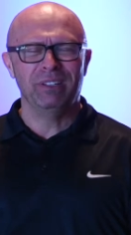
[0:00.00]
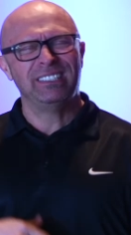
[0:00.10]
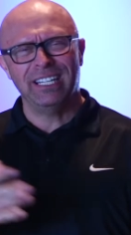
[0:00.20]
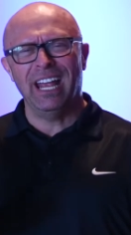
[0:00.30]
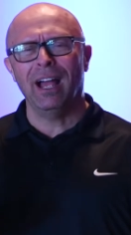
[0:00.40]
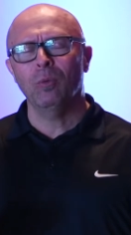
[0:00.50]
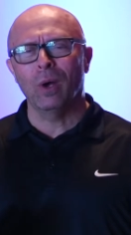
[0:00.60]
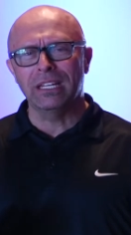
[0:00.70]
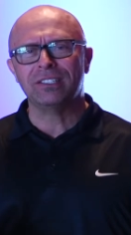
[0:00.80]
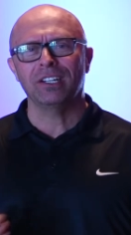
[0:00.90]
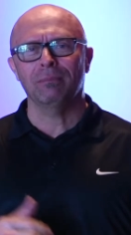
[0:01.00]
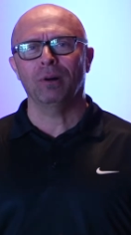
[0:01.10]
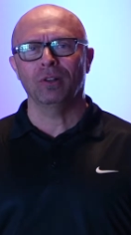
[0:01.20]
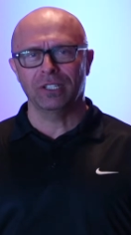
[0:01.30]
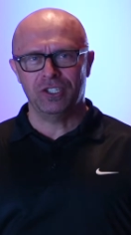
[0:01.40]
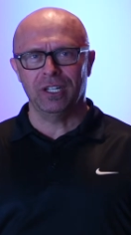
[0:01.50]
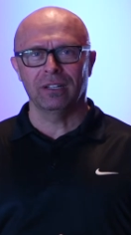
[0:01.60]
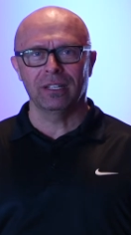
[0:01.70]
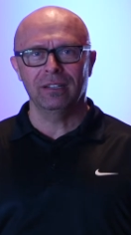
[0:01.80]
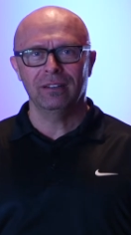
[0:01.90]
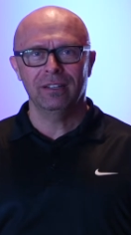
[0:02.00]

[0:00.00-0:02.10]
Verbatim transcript: But today I wasted a bowl of chili.